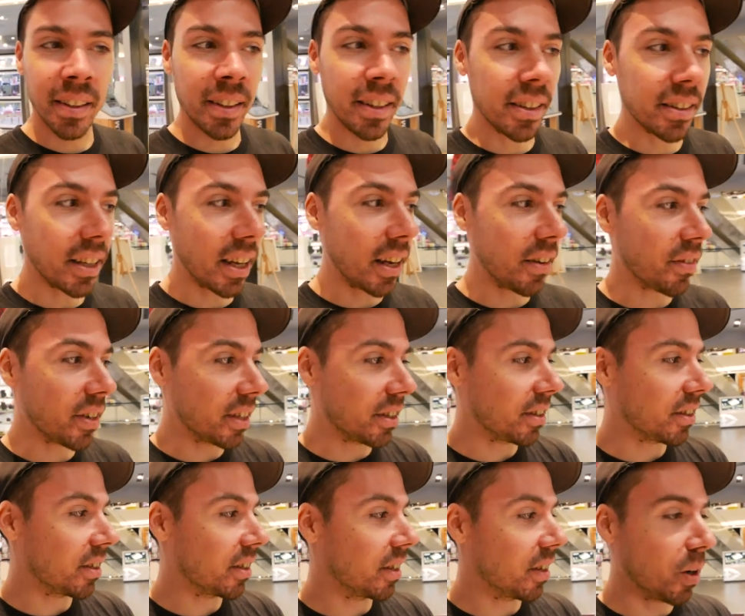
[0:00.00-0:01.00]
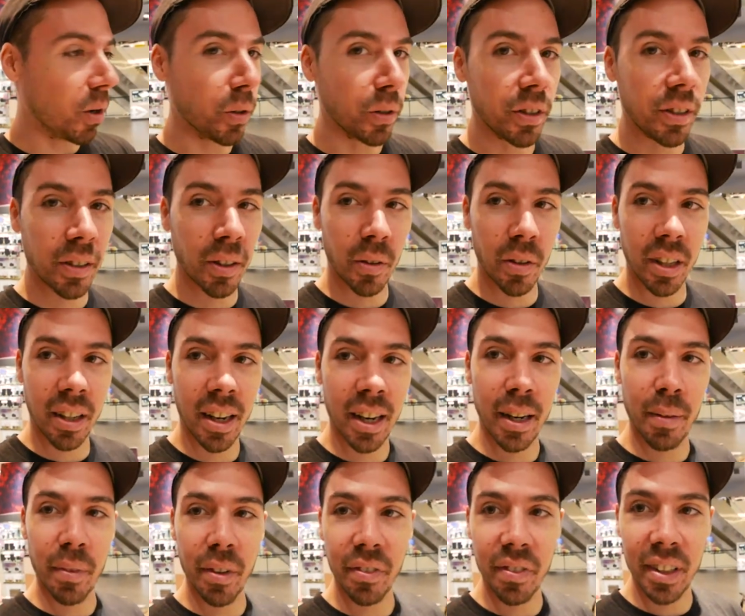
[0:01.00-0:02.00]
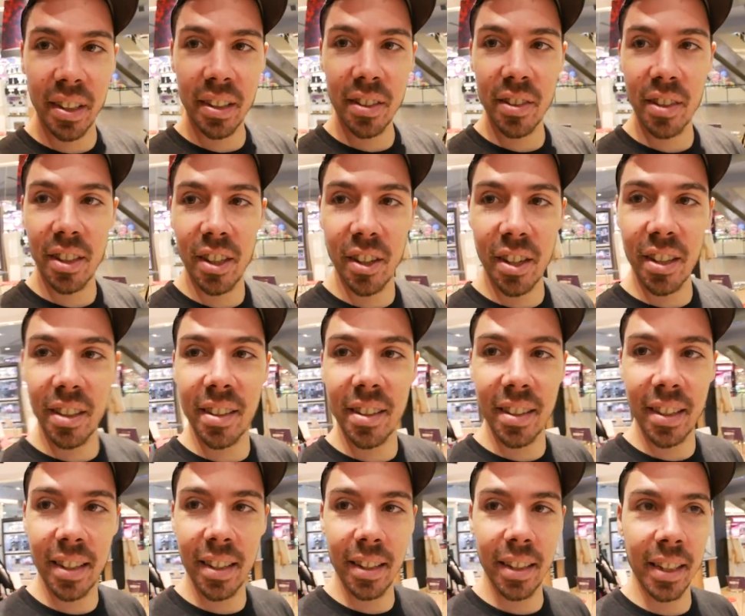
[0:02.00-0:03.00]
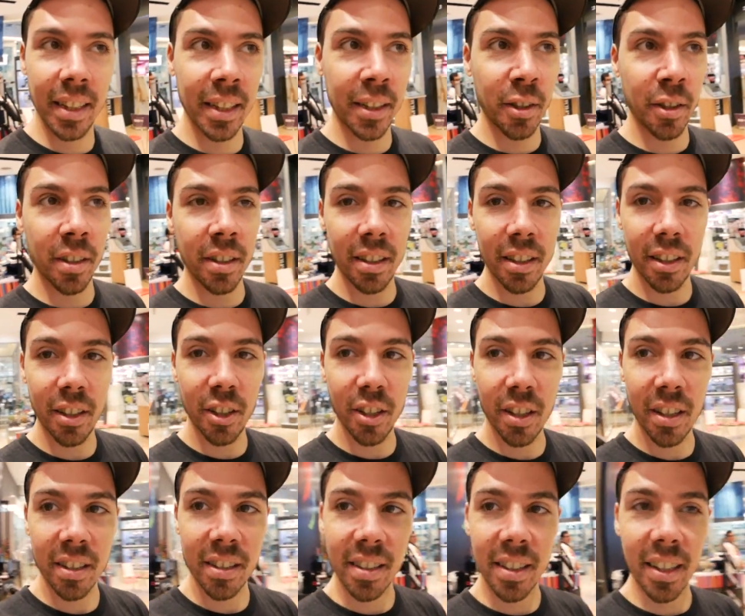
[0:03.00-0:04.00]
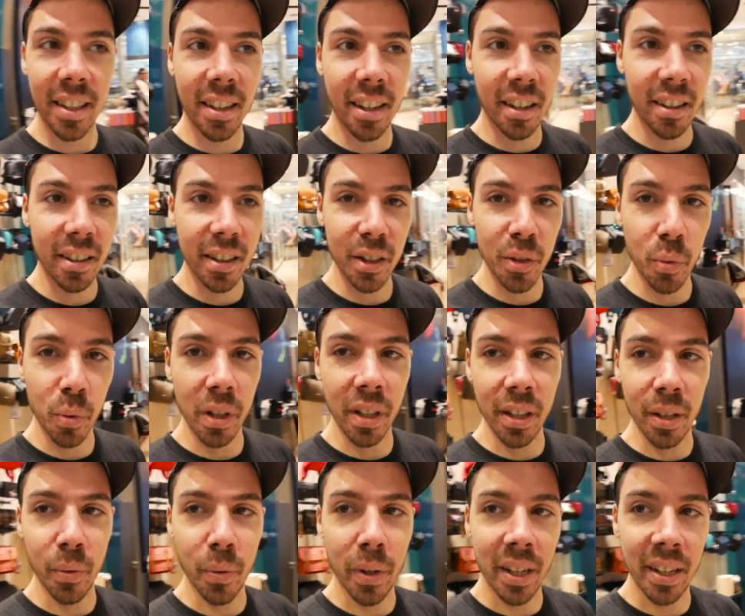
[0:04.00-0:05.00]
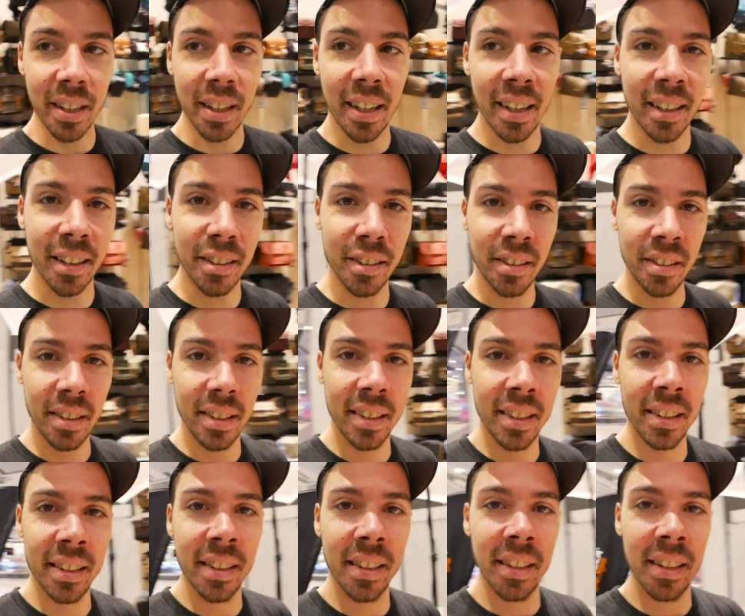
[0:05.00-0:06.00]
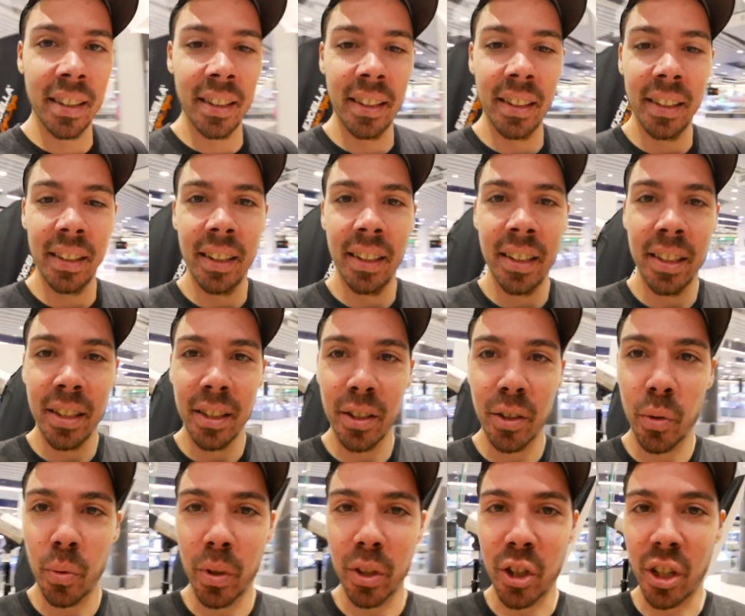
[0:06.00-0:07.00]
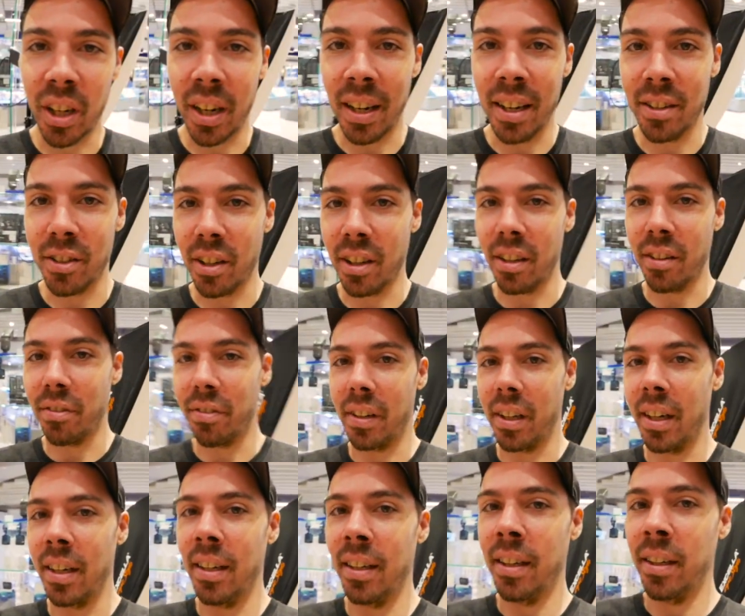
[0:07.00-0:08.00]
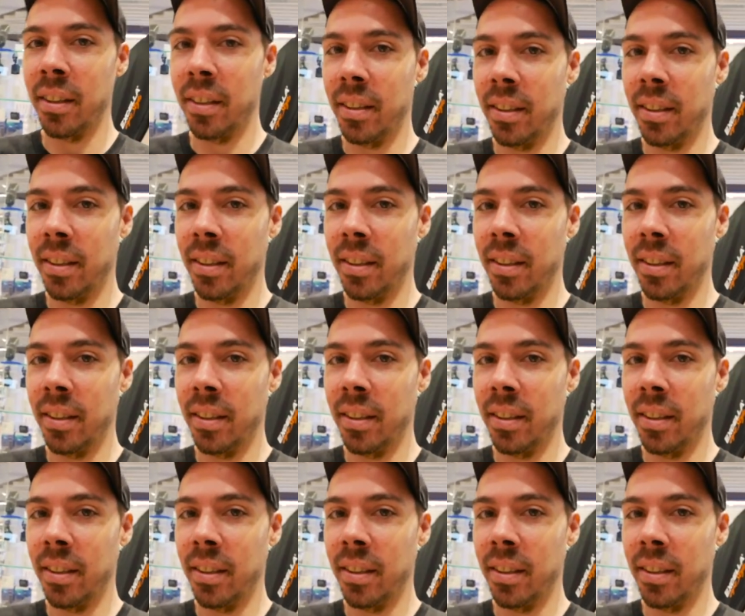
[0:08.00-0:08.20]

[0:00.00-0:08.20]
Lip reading: He's having his old Sony camera fixed. You can see it. You can see it all because we're at a wide angle. Switching hands on the fly.